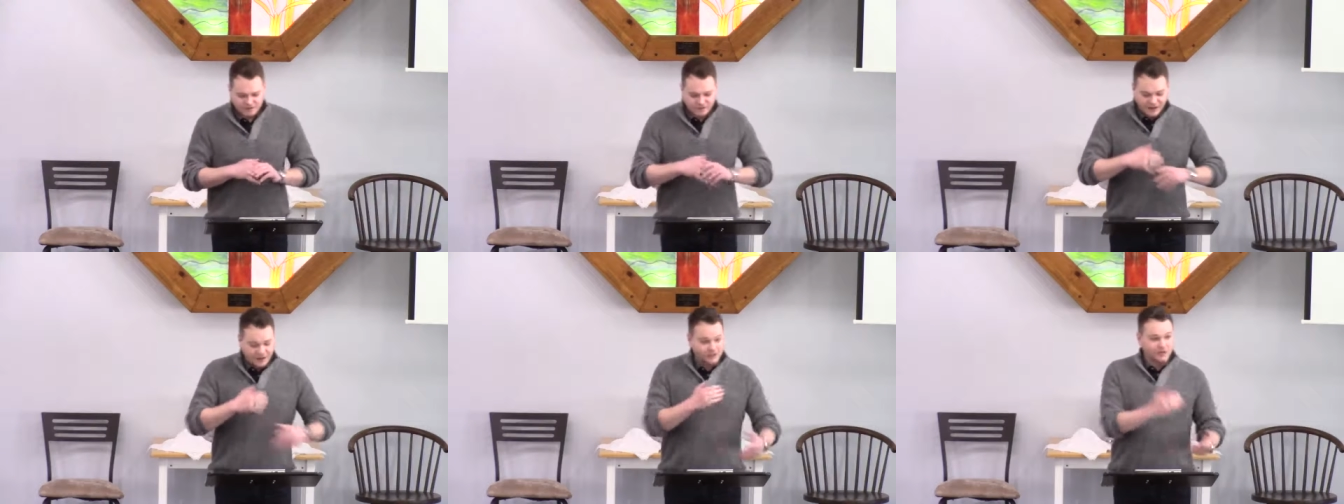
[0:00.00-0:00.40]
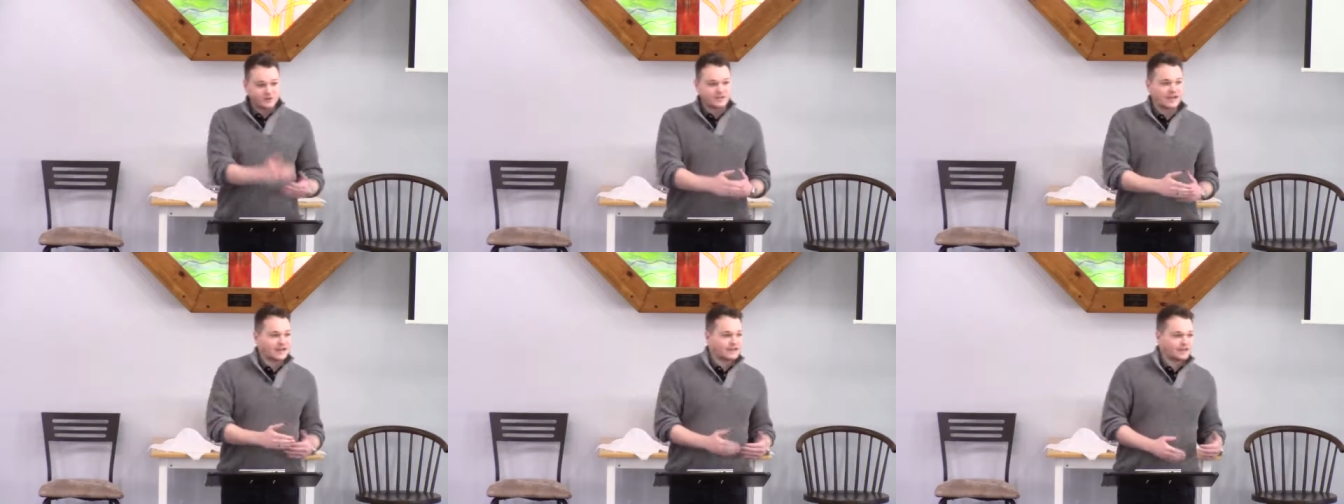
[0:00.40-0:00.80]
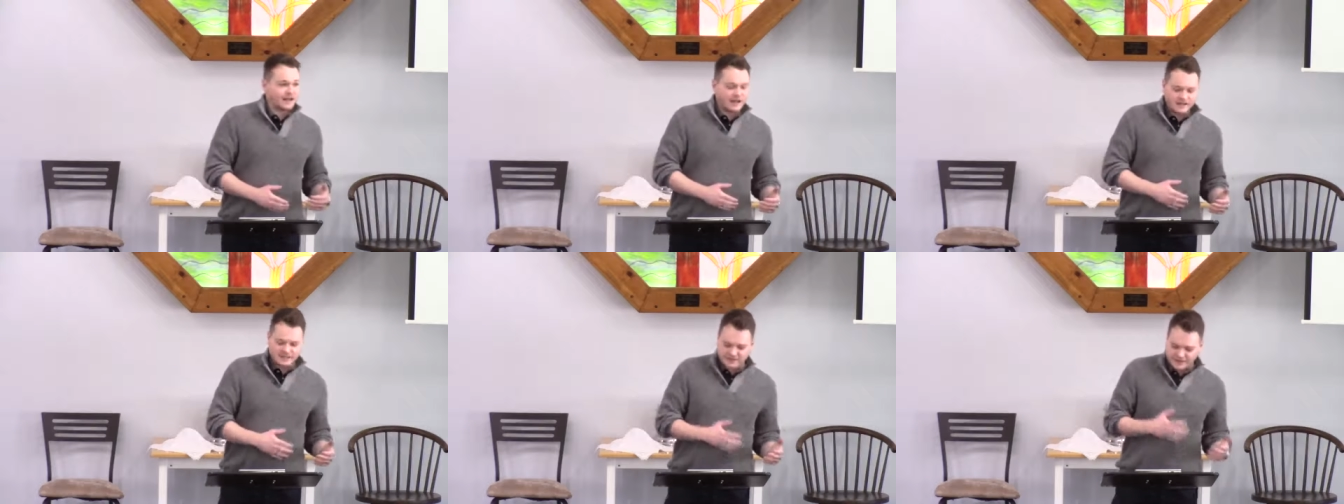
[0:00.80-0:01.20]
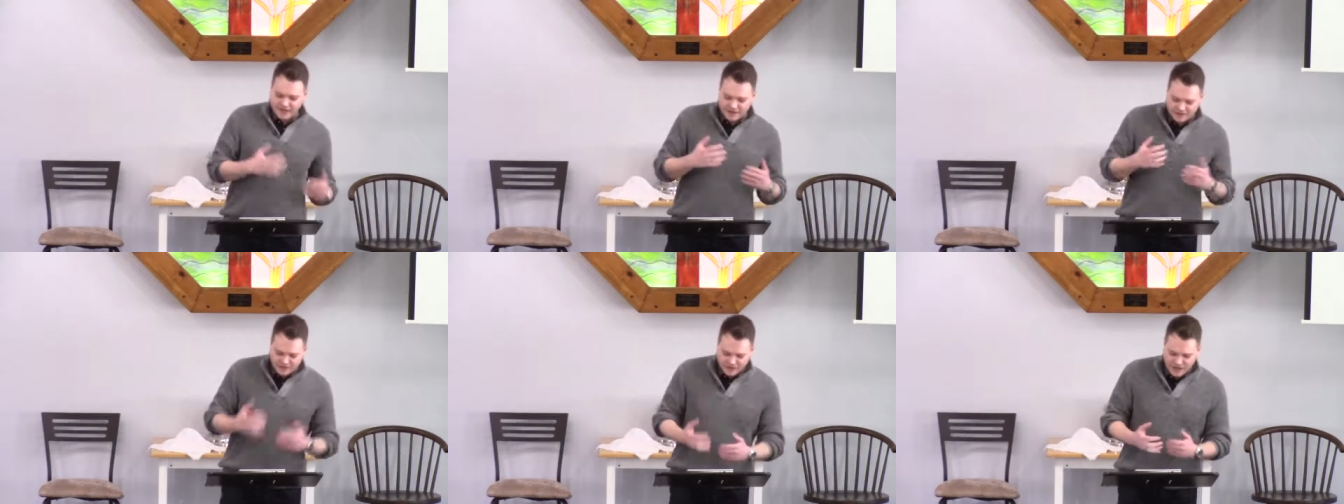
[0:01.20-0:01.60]
follow those guidelines and to
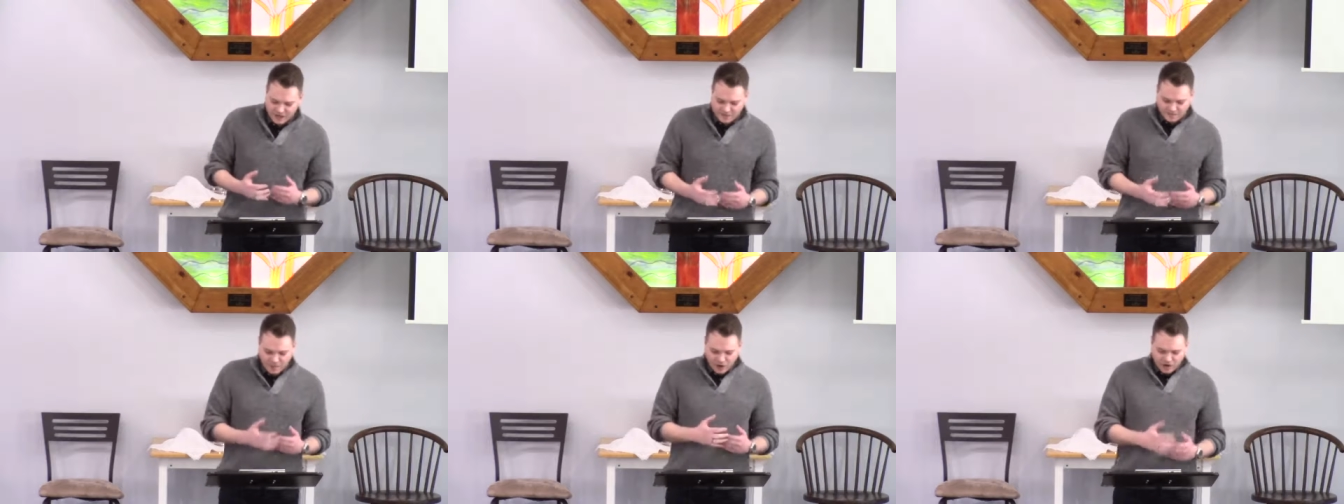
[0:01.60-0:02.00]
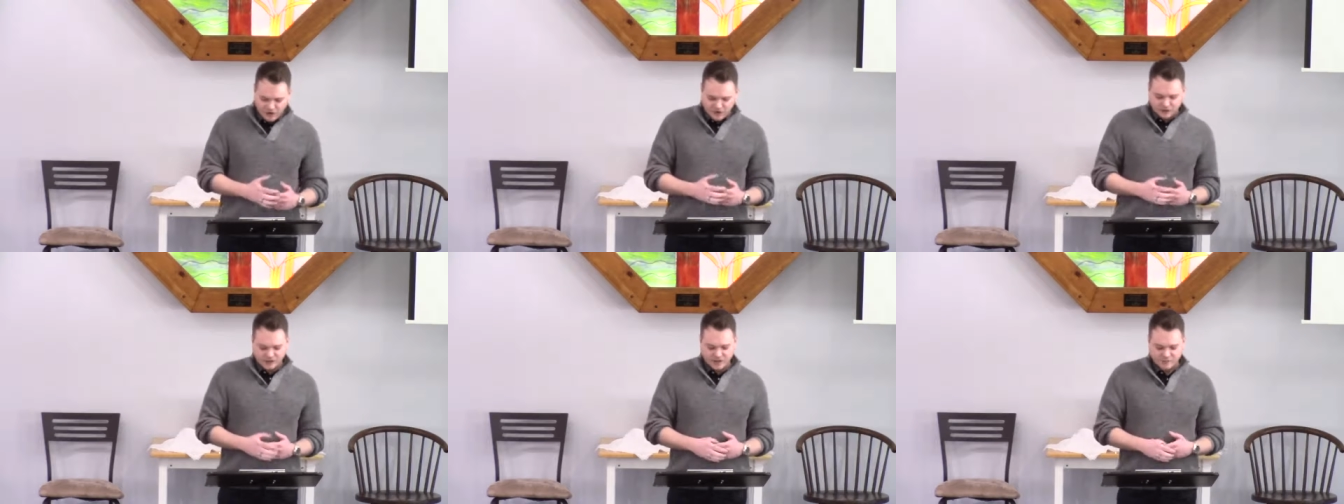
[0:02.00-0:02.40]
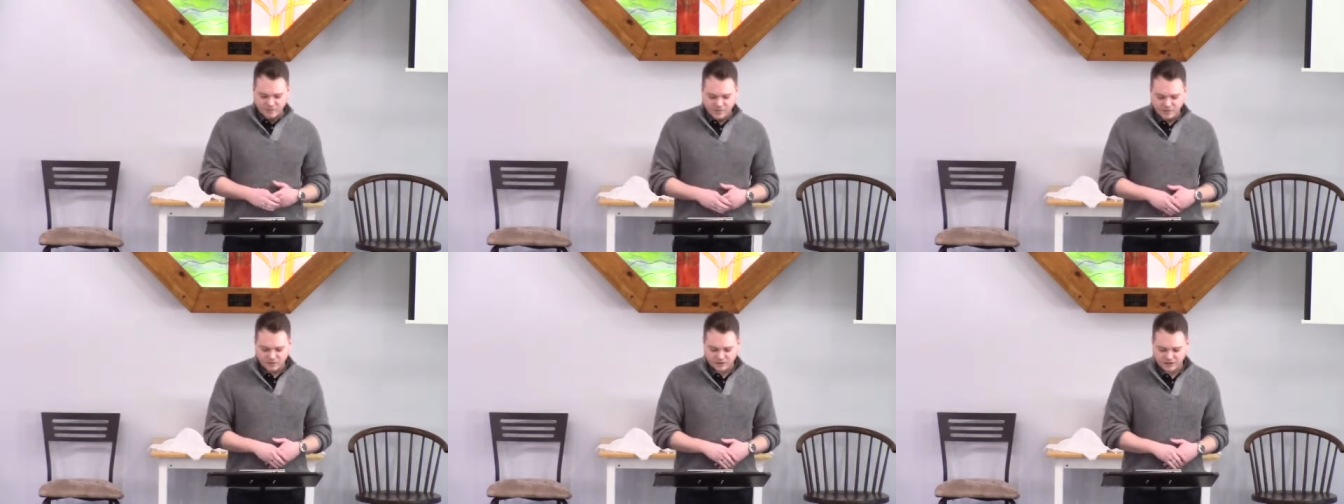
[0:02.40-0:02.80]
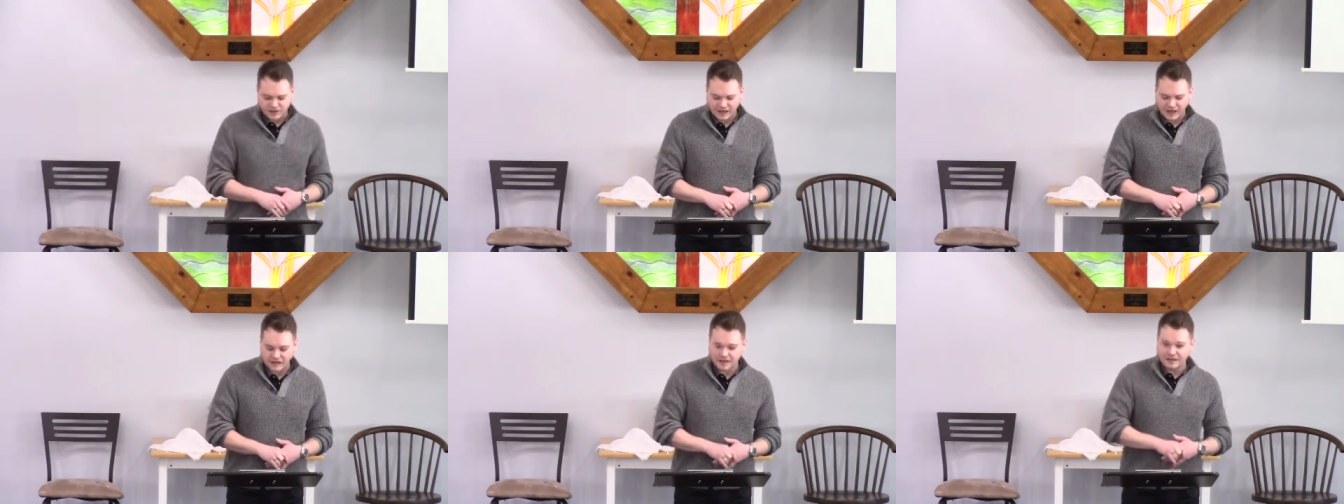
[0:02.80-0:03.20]
enter that partnership with
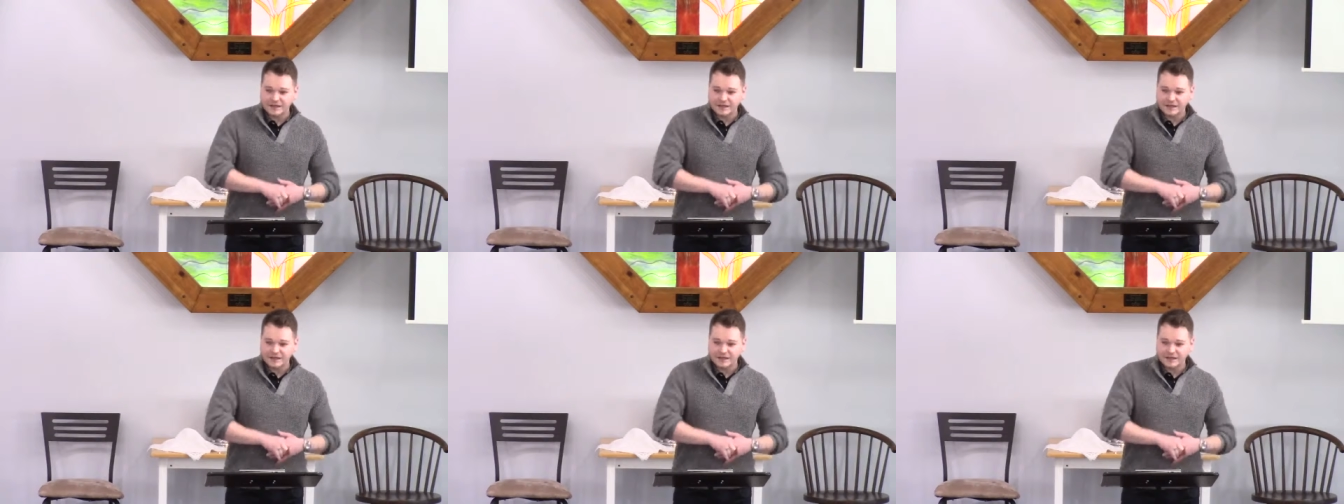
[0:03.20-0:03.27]
God.